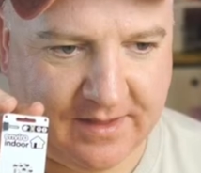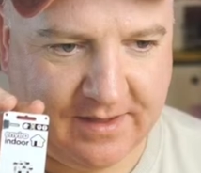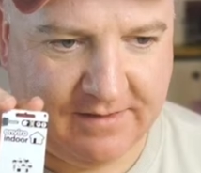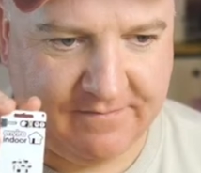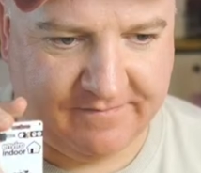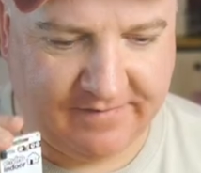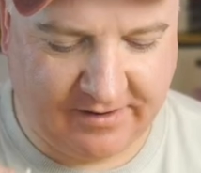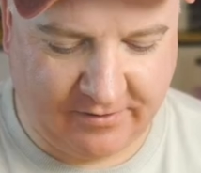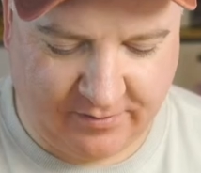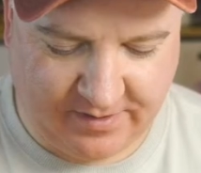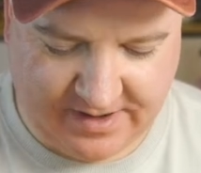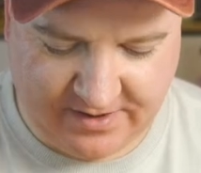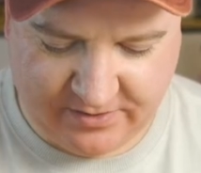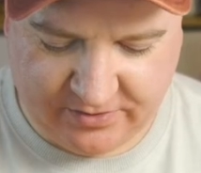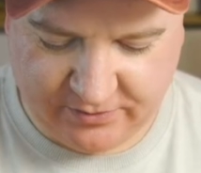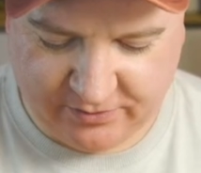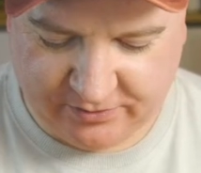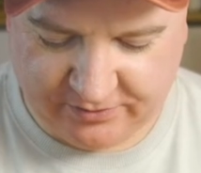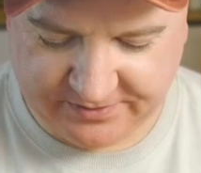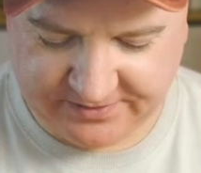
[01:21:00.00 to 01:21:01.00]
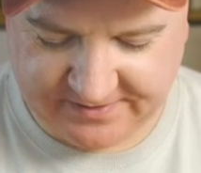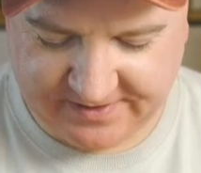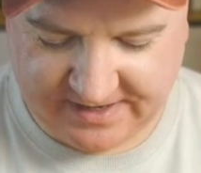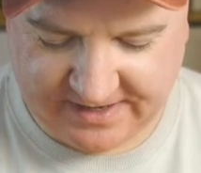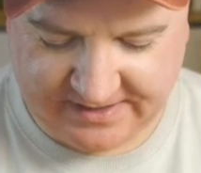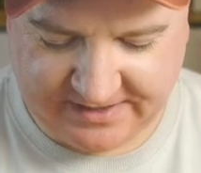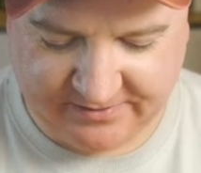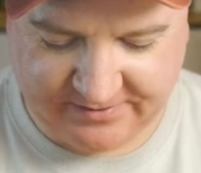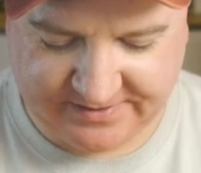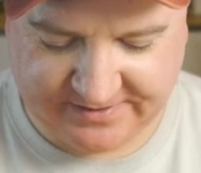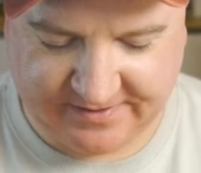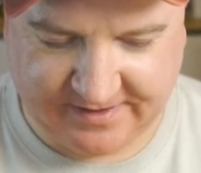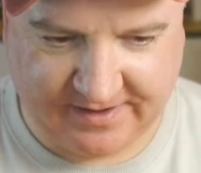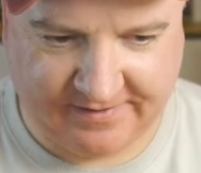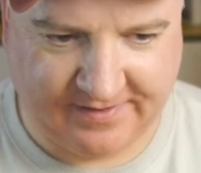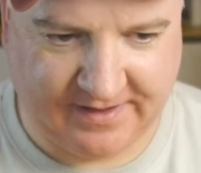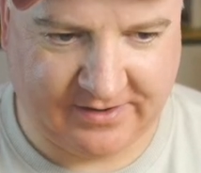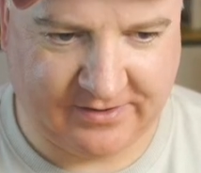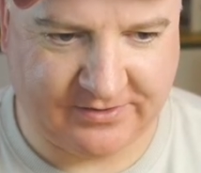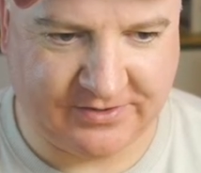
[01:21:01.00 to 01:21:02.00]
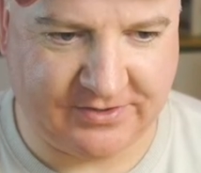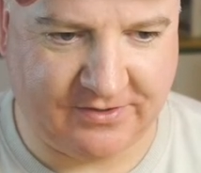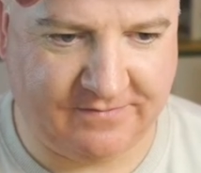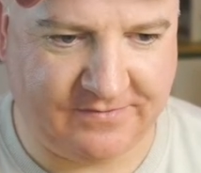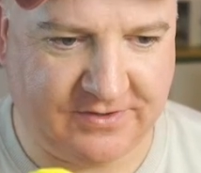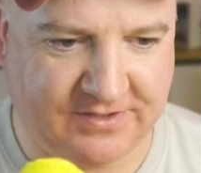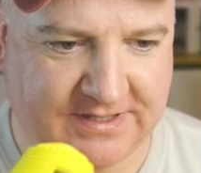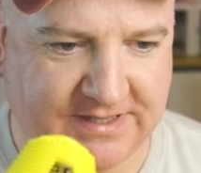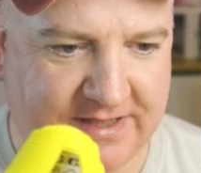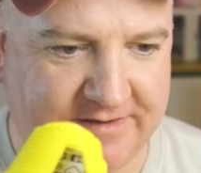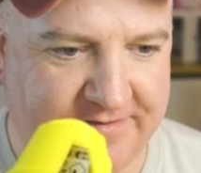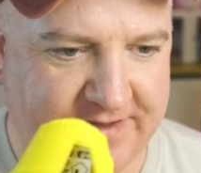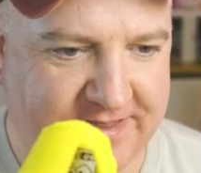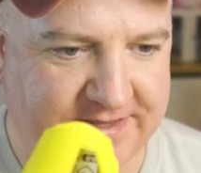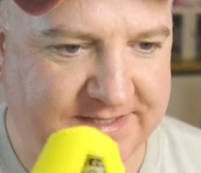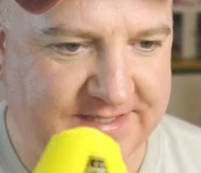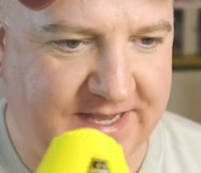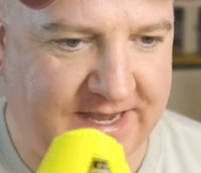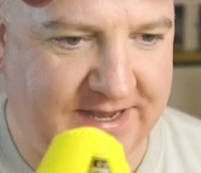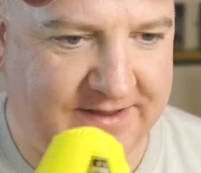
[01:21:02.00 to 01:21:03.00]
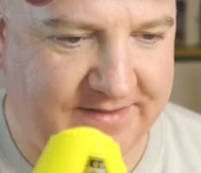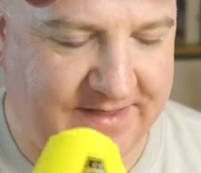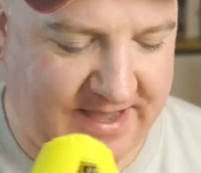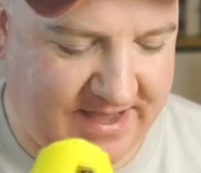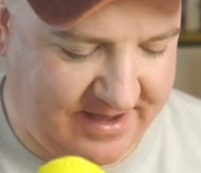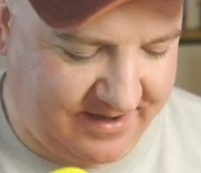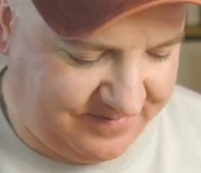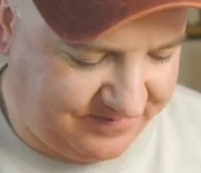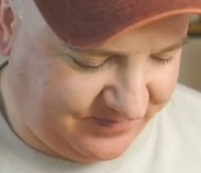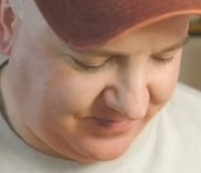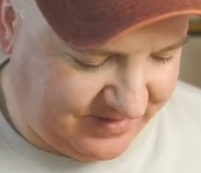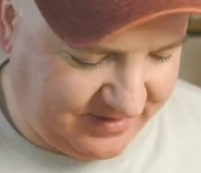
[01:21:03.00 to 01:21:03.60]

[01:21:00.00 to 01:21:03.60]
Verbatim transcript: Enviro Indoor so the idea is that that could sort of just live inside there